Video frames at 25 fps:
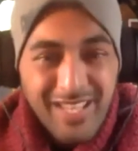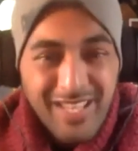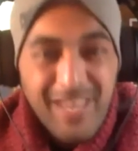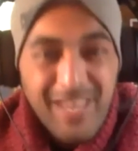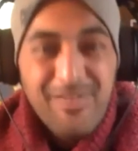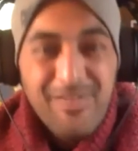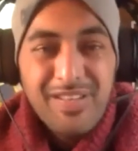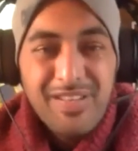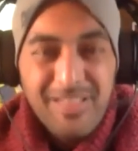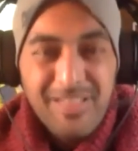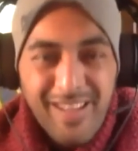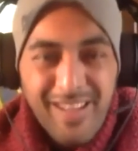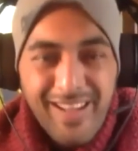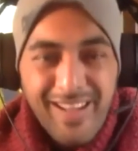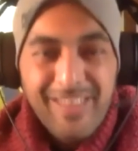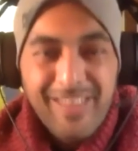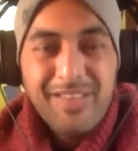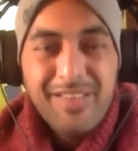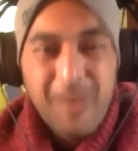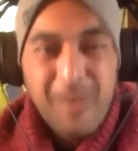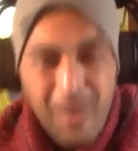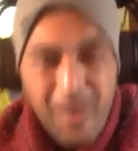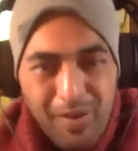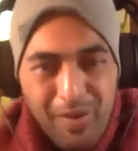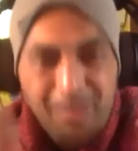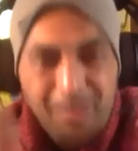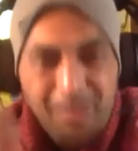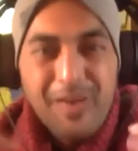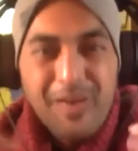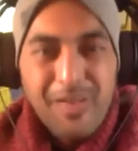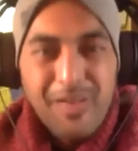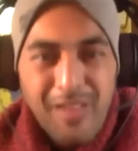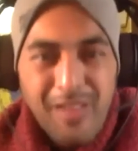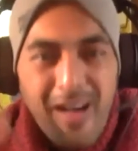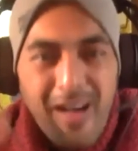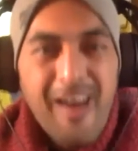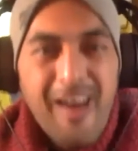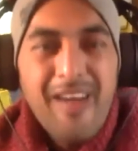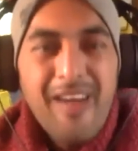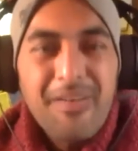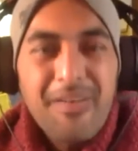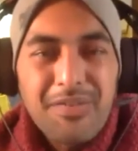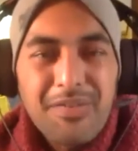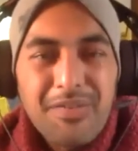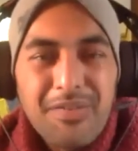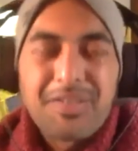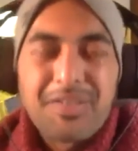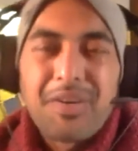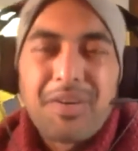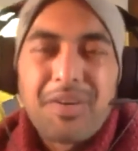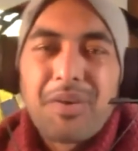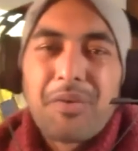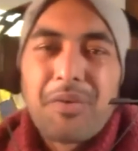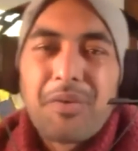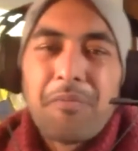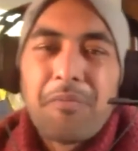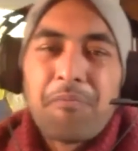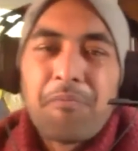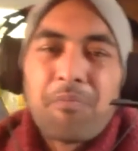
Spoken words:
even like going on live. So